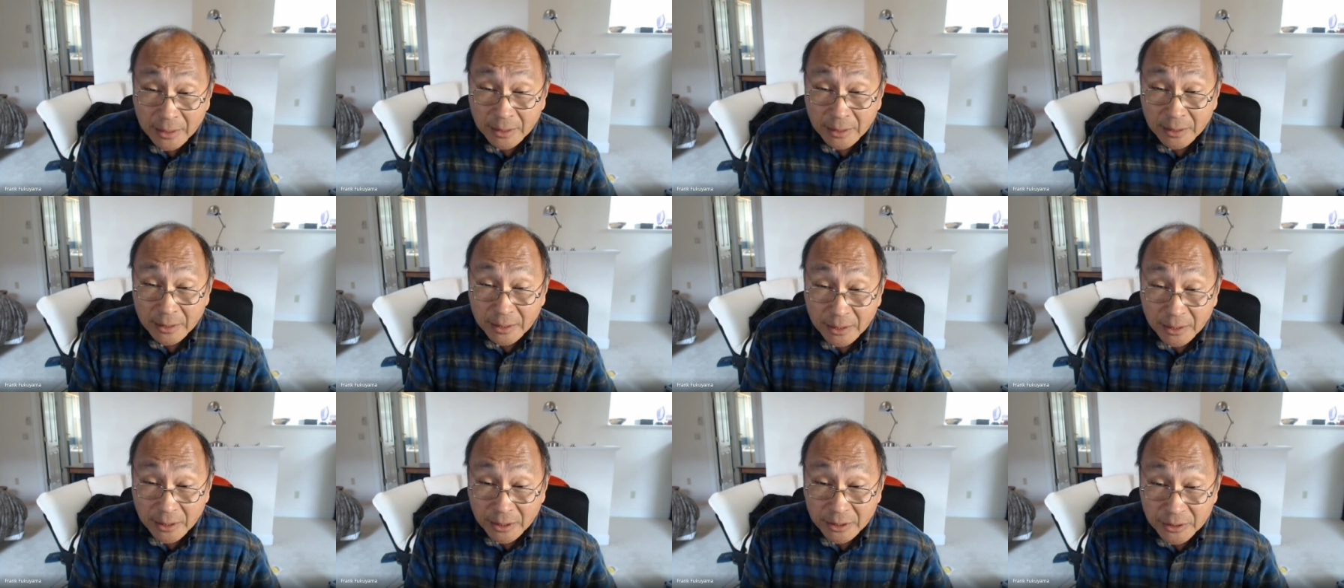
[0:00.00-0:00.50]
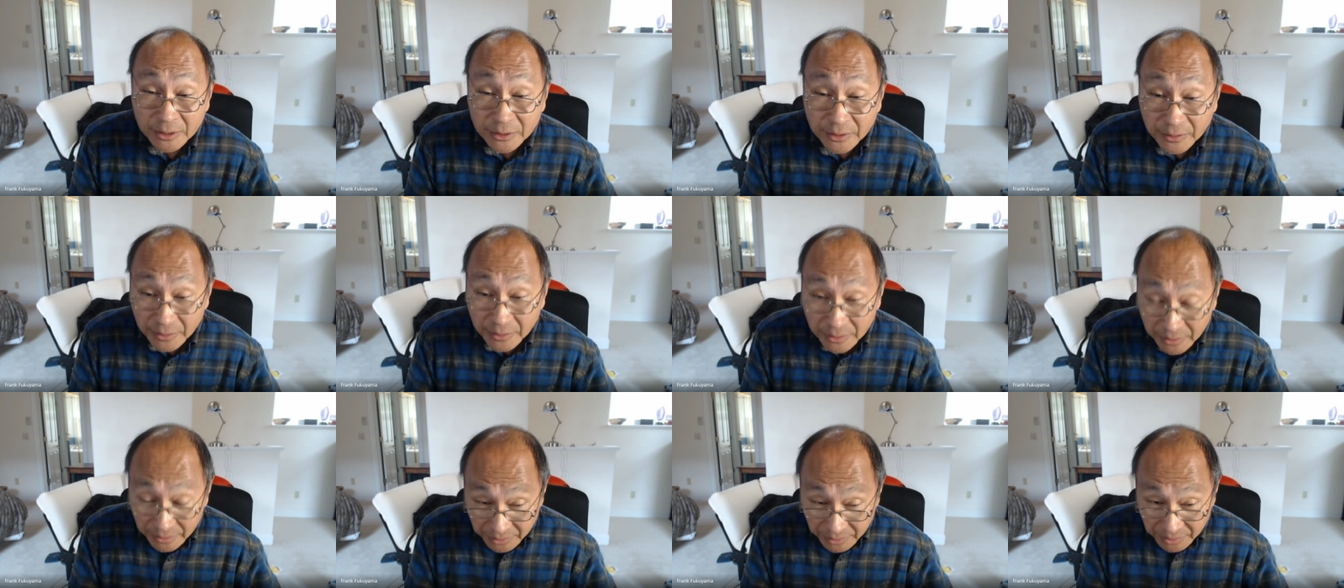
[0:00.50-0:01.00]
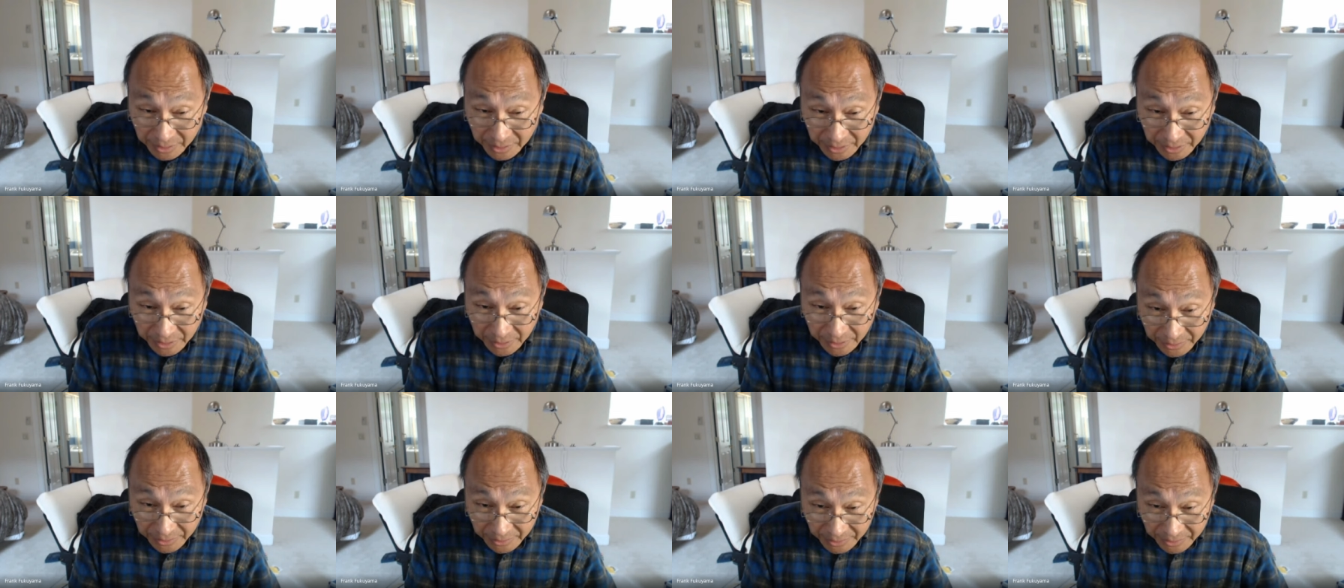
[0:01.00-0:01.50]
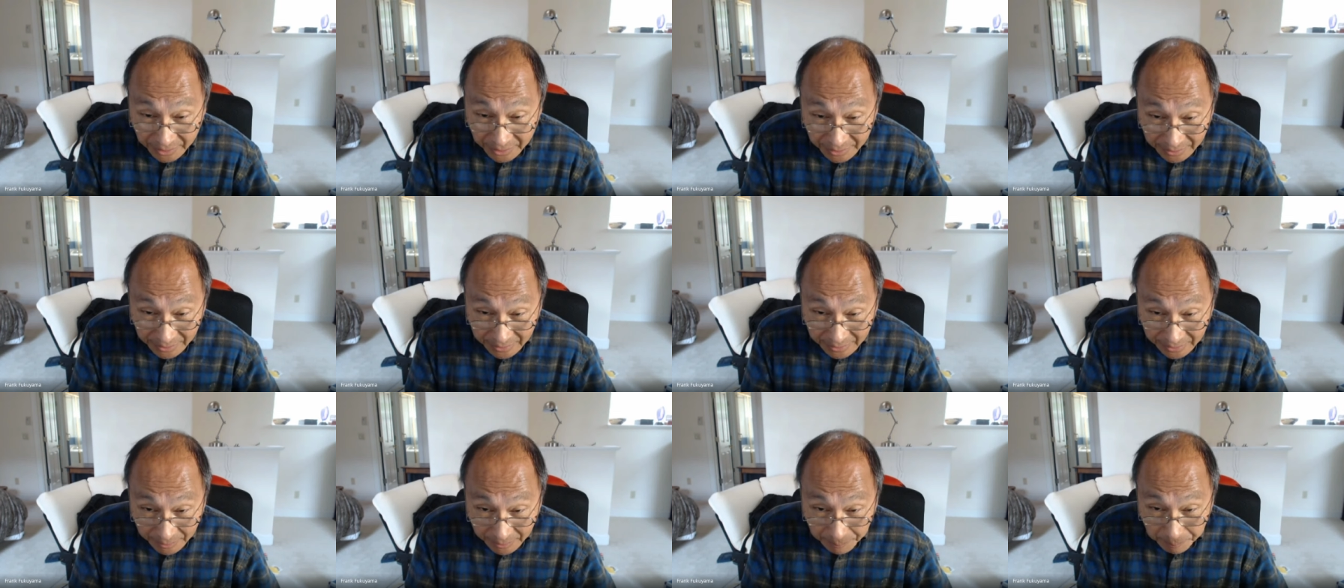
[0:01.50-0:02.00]
uh, to the disease.
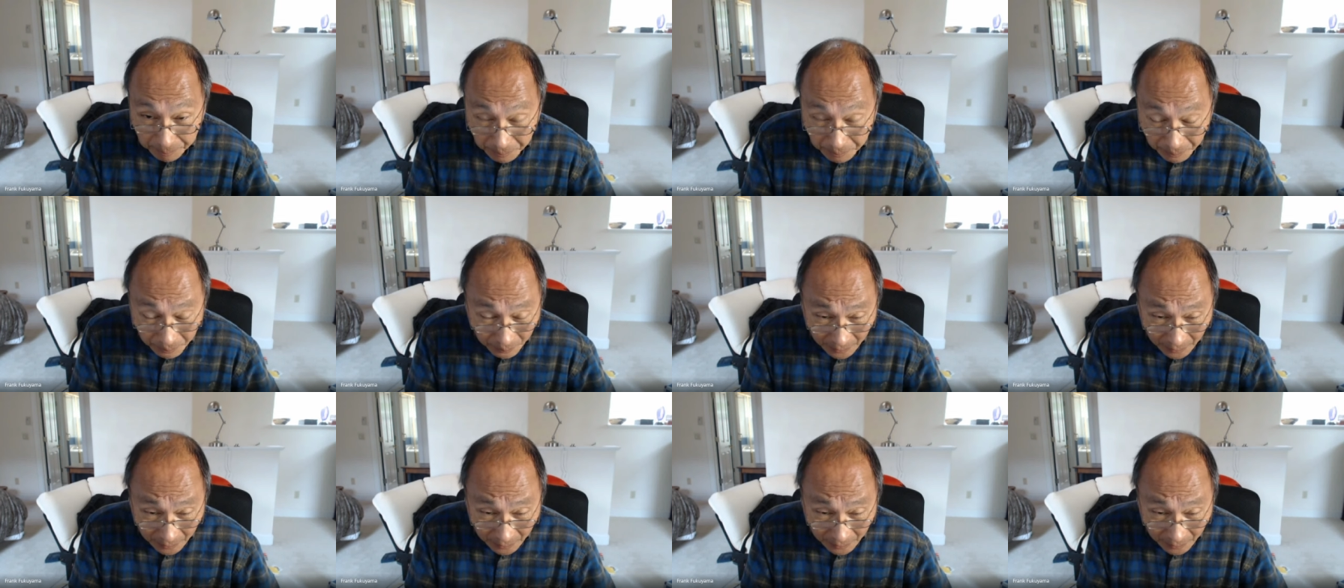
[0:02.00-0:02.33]
Um,